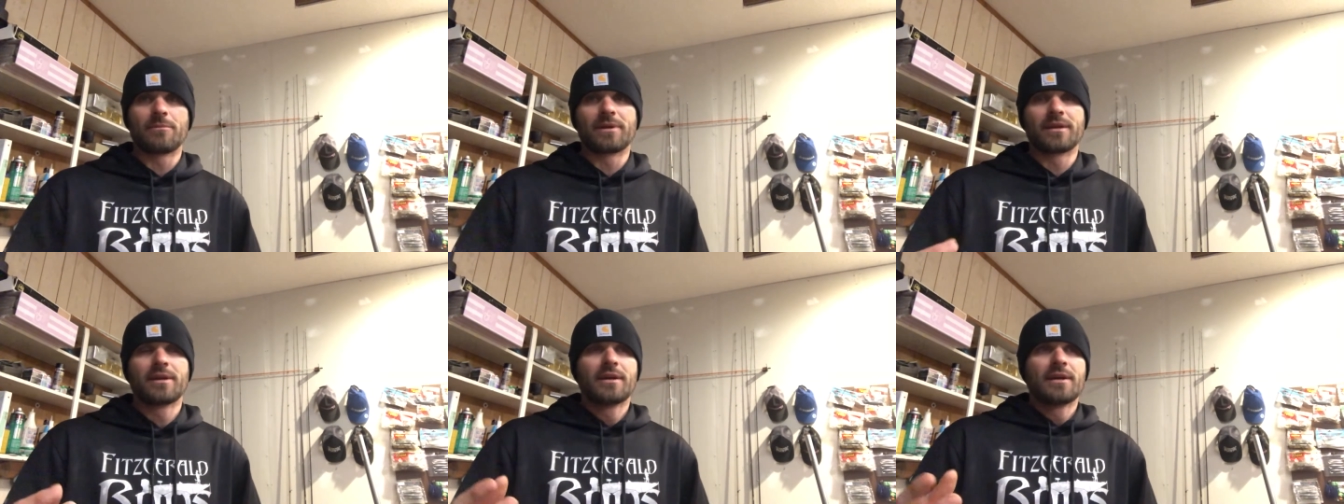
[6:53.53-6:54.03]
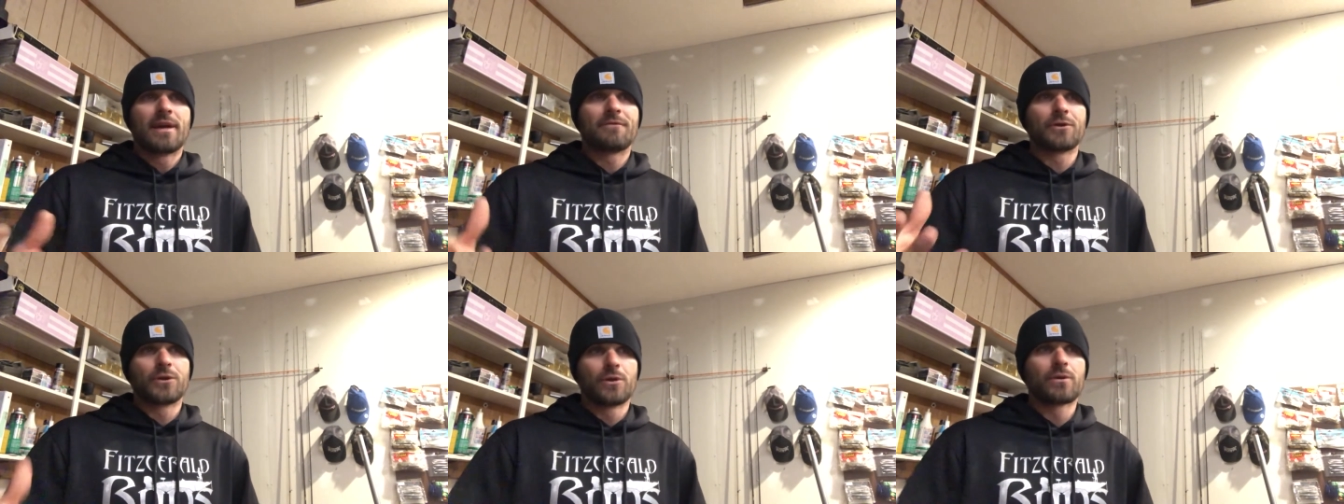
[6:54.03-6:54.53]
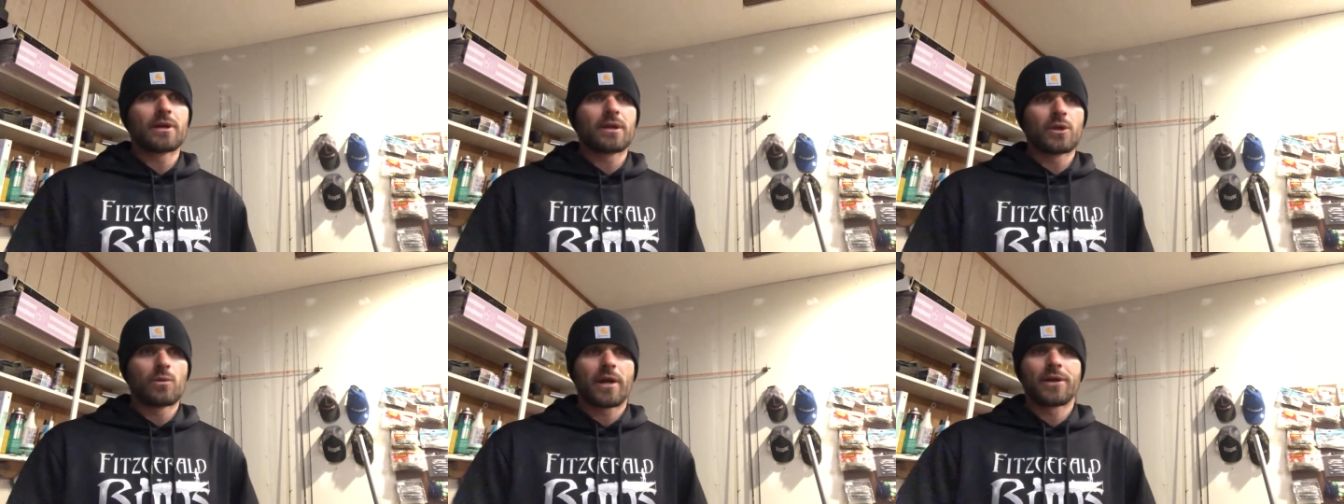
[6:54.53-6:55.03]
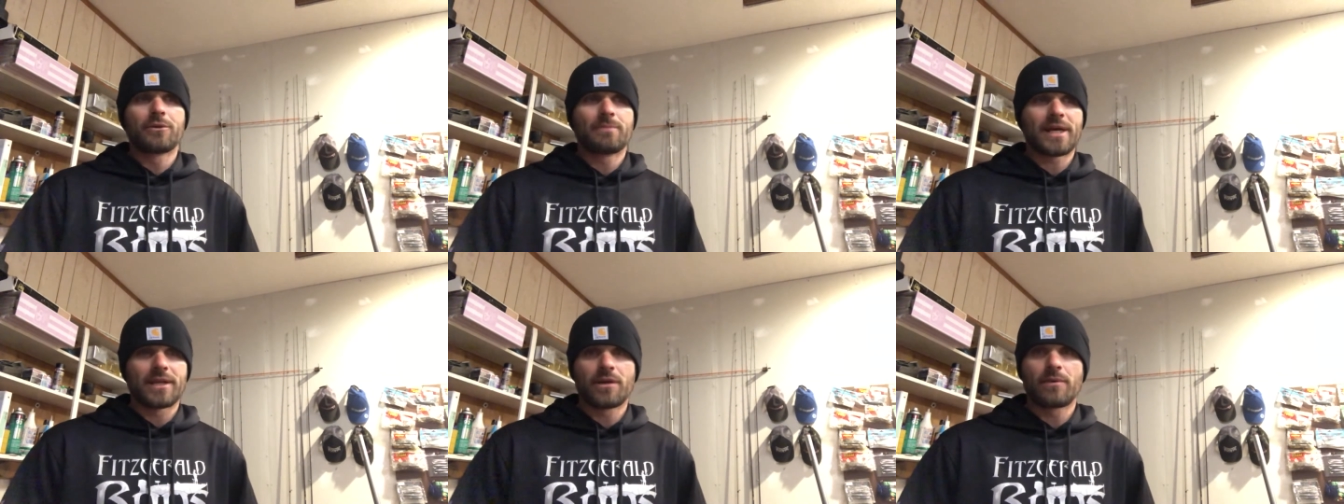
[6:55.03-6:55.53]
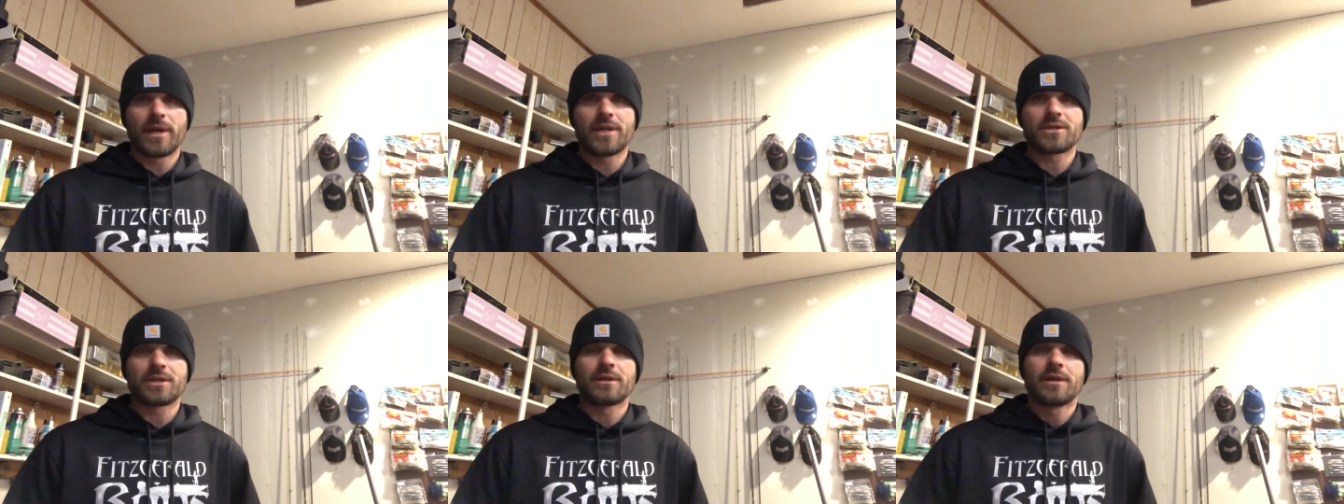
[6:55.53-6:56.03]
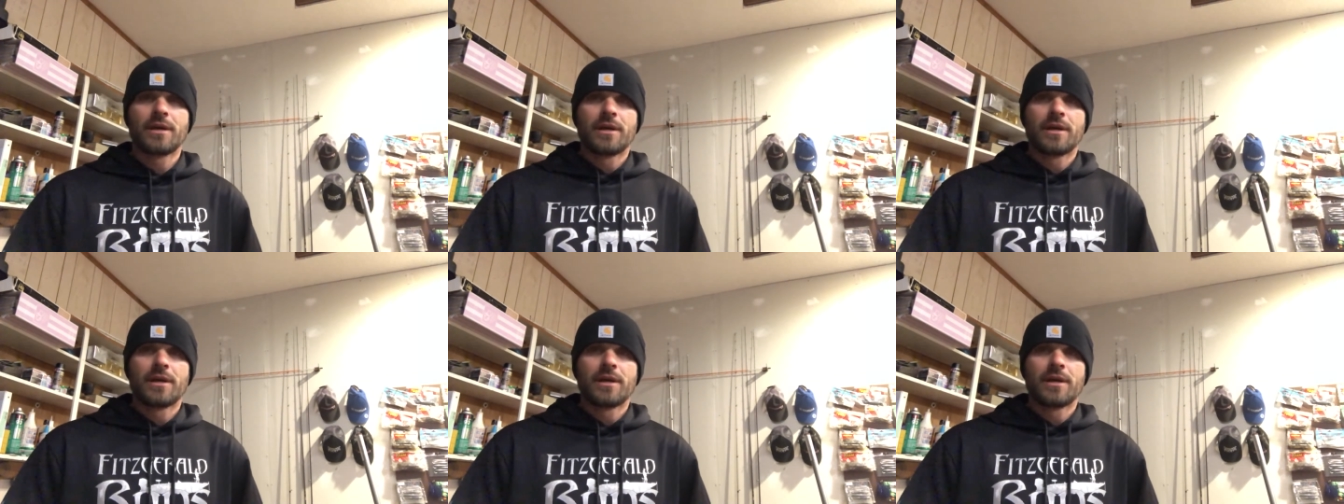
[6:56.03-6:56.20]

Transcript: I mean, if you want to make a donation,